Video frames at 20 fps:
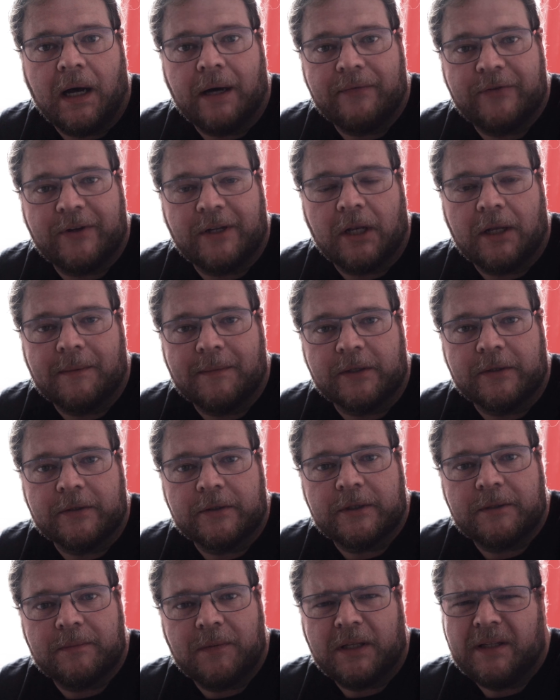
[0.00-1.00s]
a half
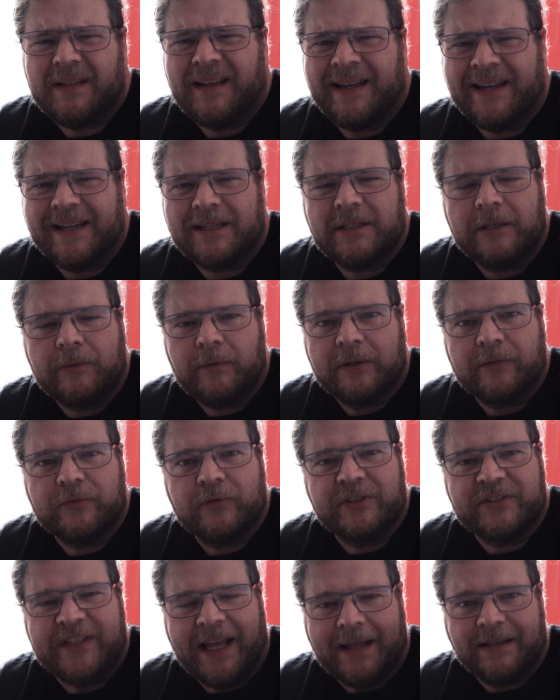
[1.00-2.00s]
kilometers, but I actually went
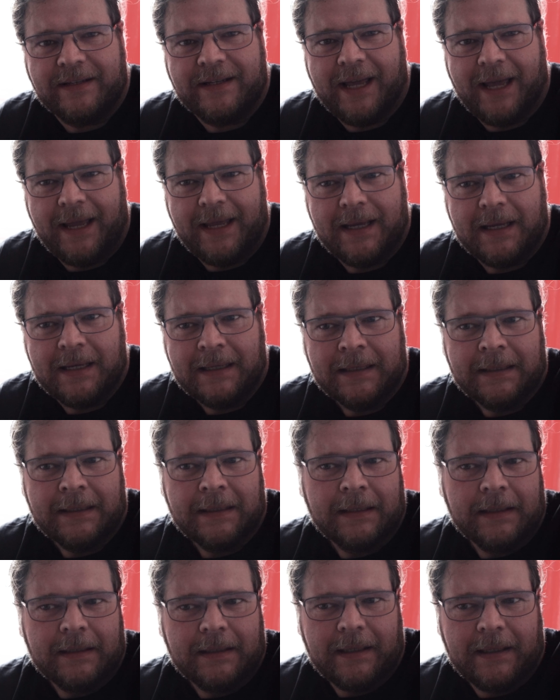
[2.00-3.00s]
for 10k
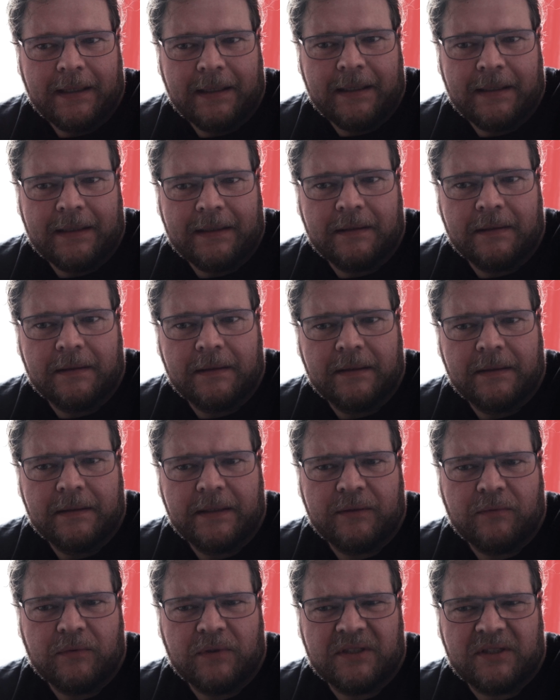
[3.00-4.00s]
and
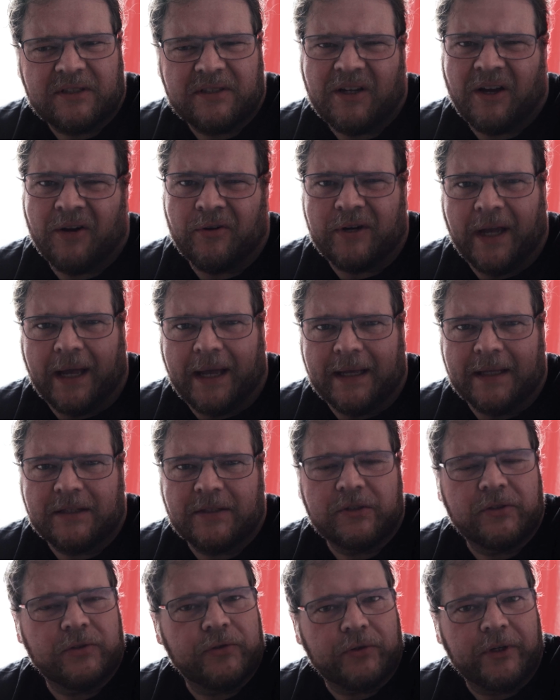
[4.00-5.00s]
it was okay.
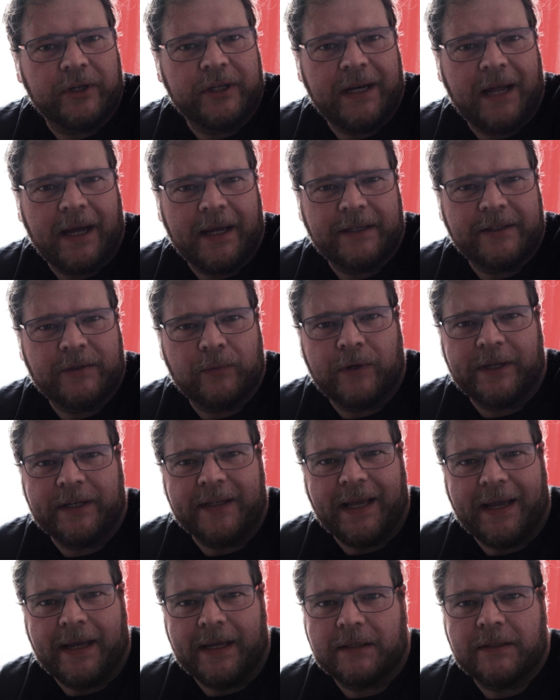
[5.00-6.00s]
It's
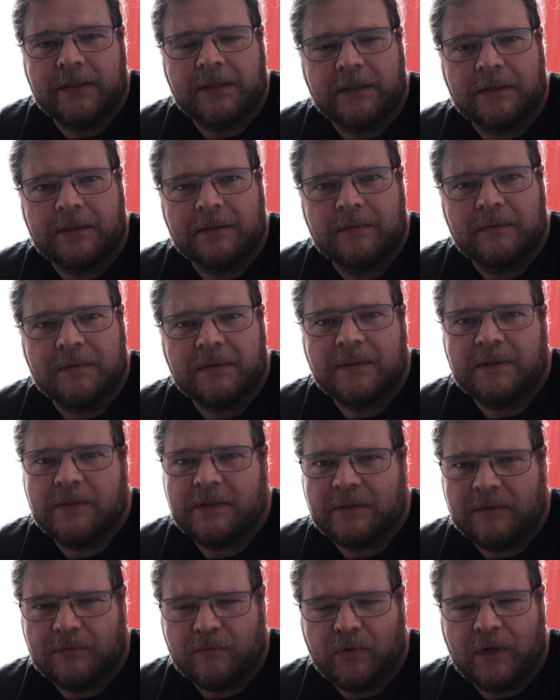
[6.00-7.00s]
39.28, so
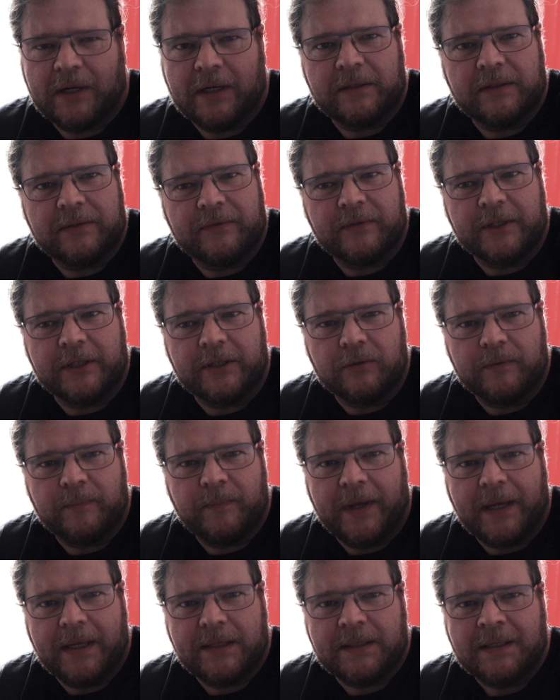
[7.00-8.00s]
that's a relatively good
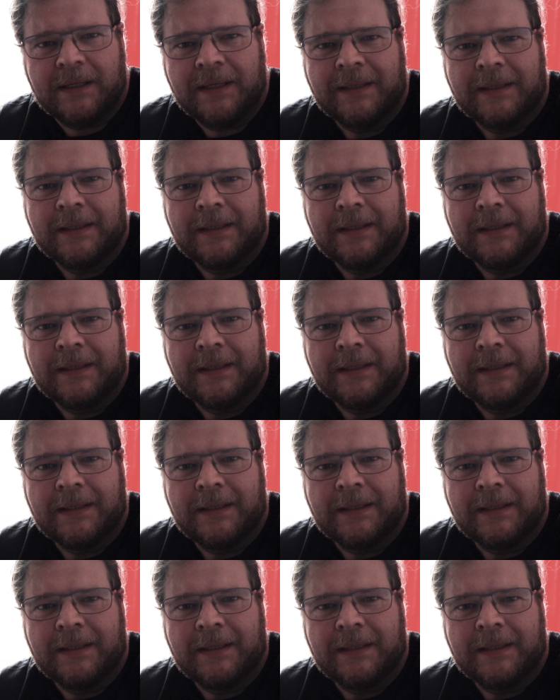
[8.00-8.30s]
pace